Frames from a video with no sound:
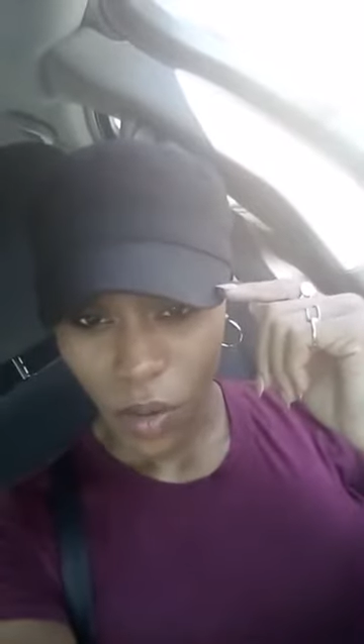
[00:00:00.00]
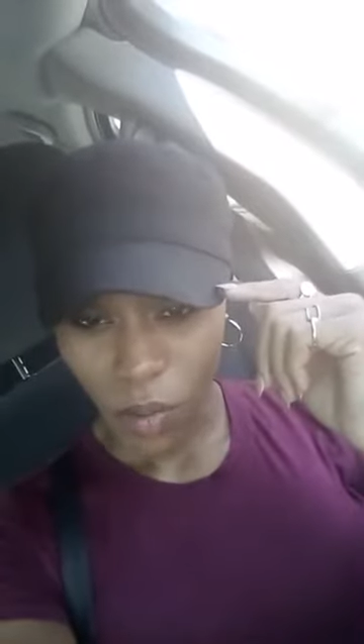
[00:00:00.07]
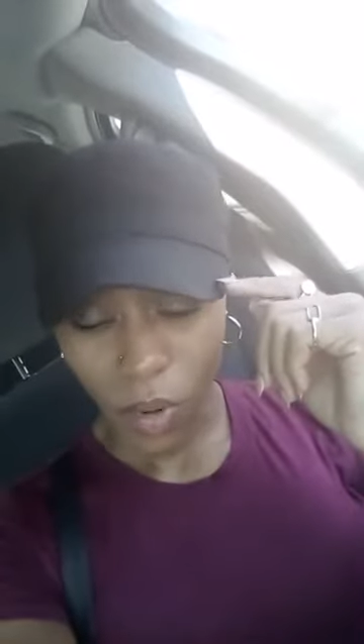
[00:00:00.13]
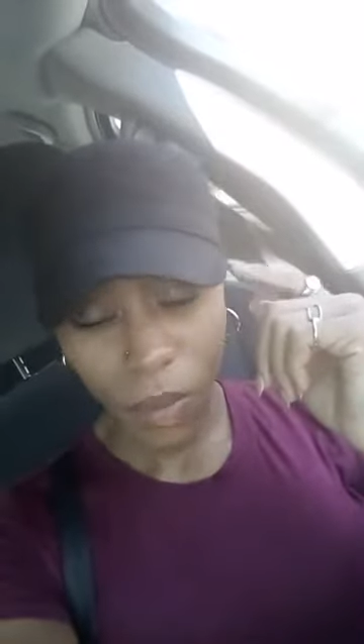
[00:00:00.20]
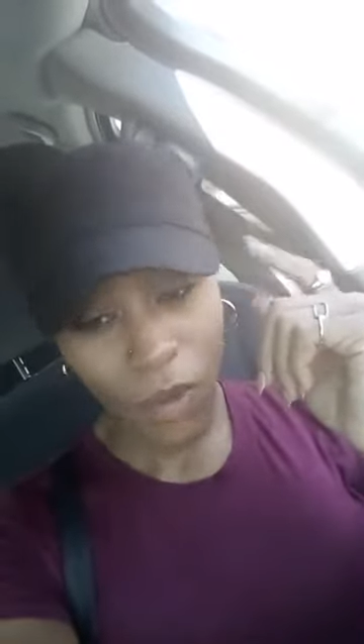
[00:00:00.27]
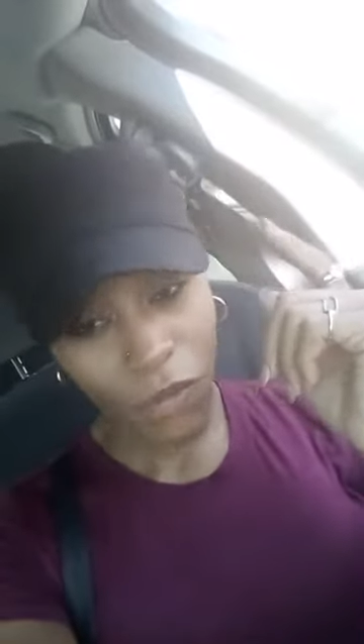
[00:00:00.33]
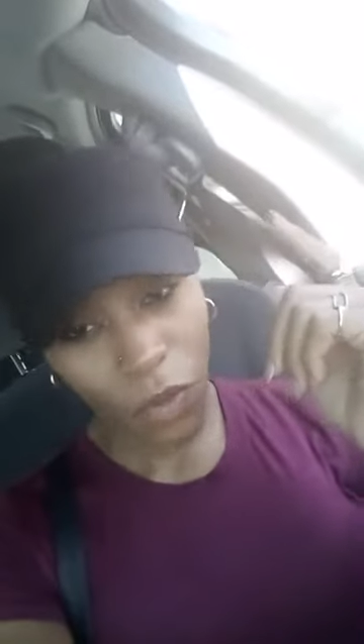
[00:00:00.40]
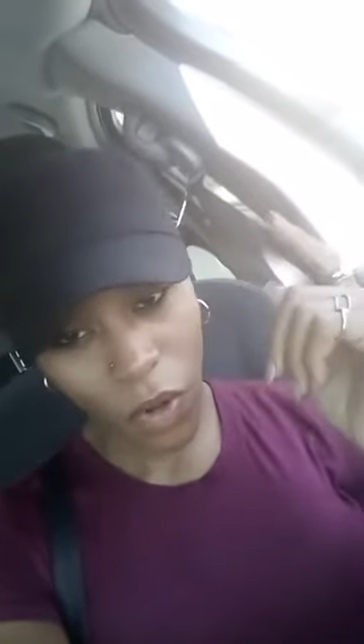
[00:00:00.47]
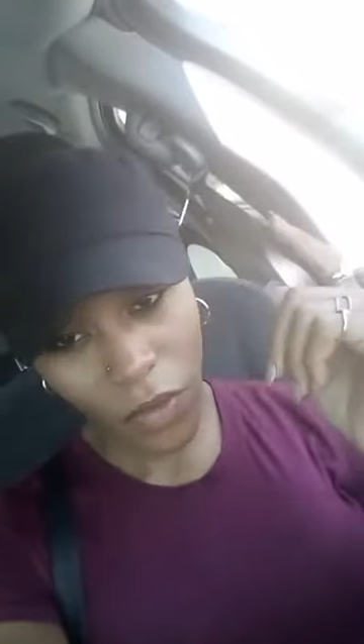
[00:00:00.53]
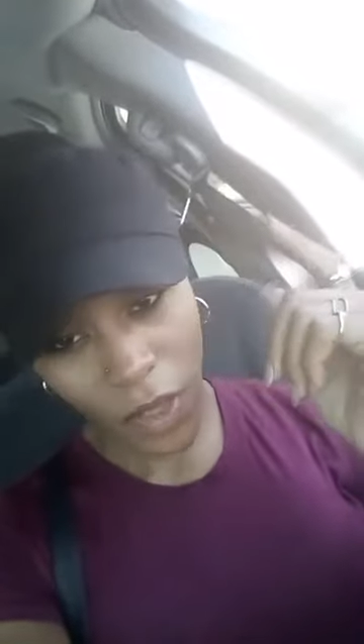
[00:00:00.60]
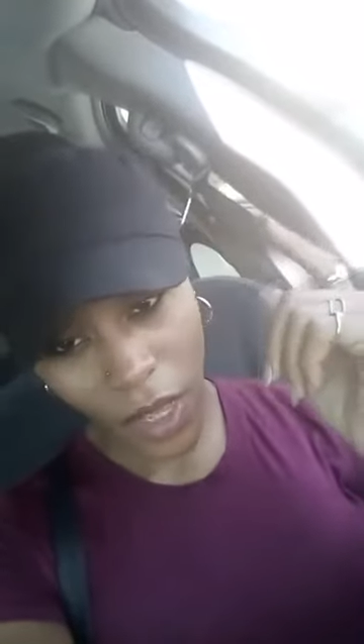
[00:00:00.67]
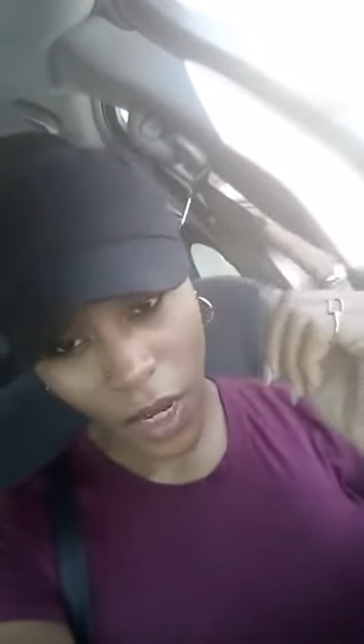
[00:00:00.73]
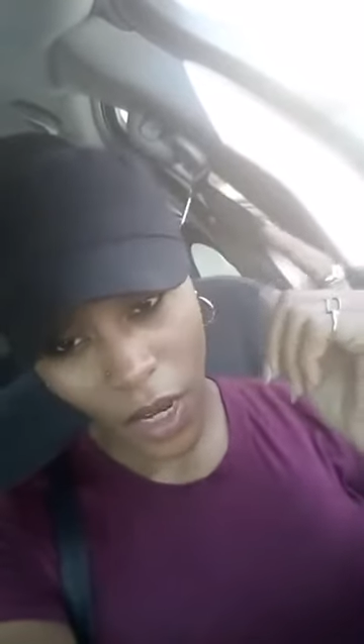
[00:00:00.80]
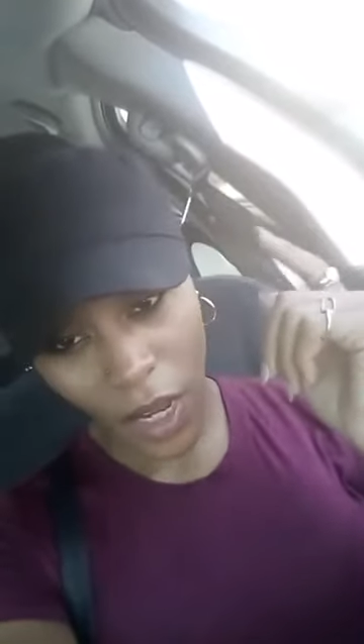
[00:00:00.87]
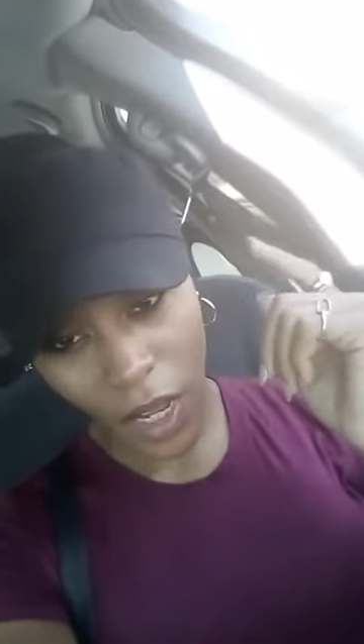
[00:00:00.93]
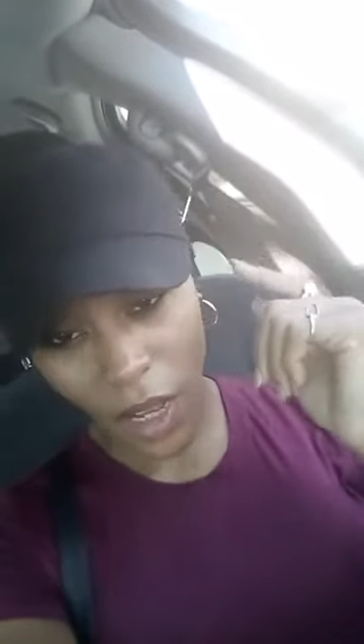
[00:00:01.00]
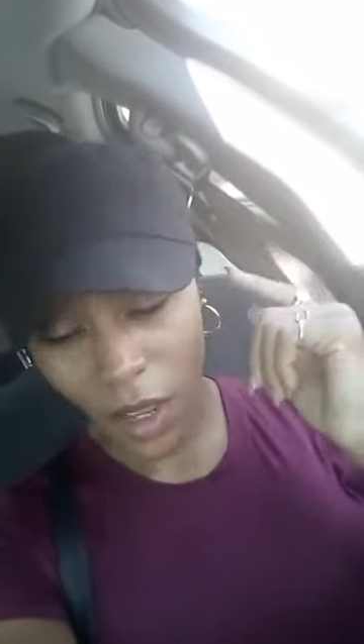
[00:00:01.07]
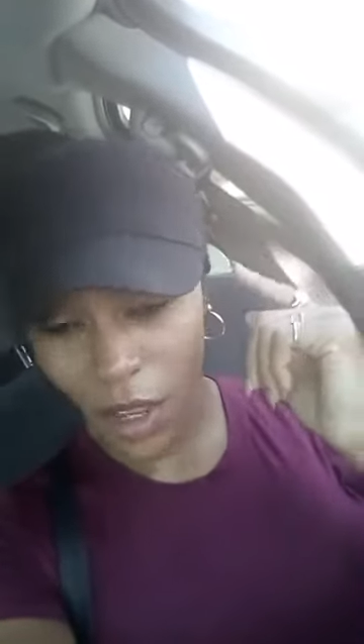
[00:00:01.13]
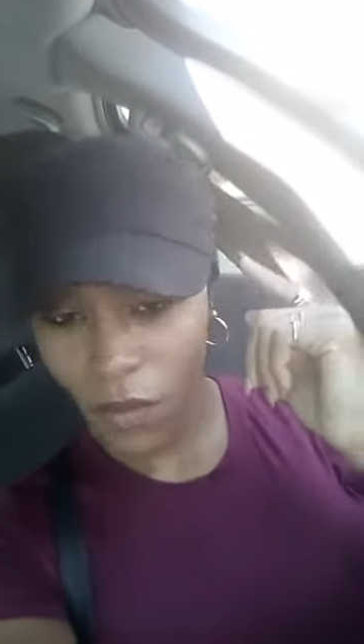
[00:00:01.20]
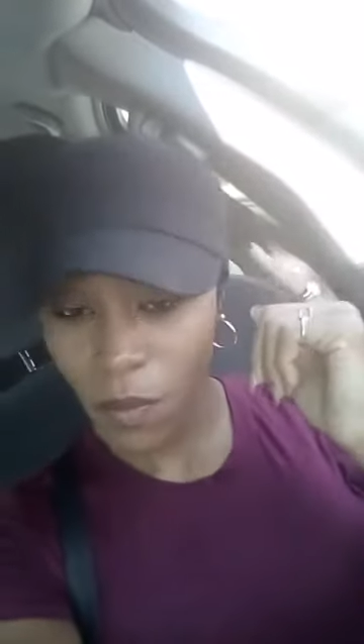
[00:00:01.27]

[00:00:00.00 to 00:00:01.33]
But before that, I had